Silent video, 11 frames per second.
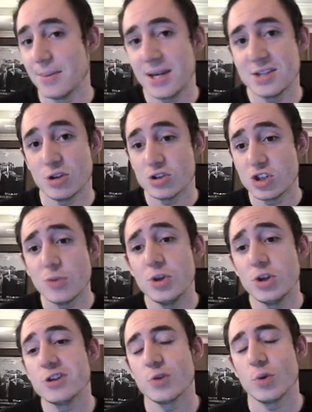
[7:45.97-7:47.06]
He's not super
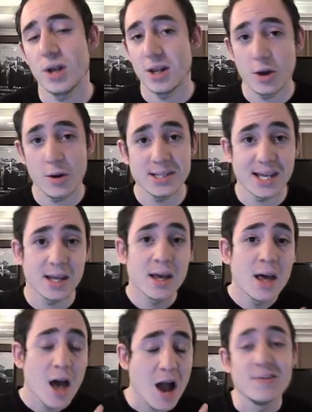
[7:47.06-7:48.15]
useful, and I know I said
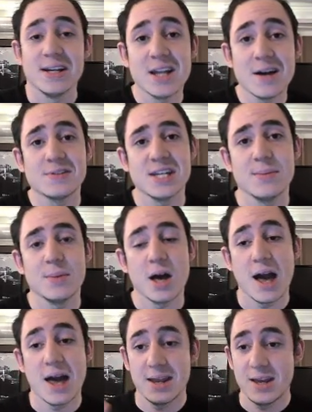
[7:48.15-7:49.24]
I really love Dema,
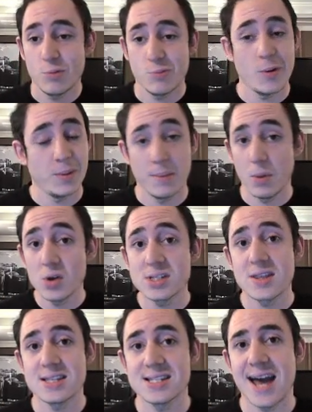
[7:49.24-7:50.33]
and he will probably be in most of
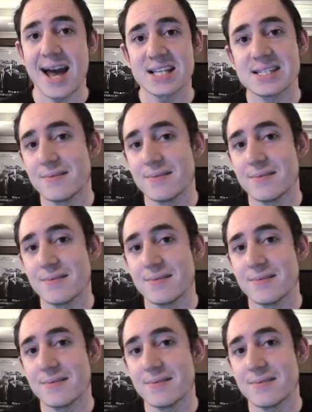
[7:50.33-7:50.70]
these attacks.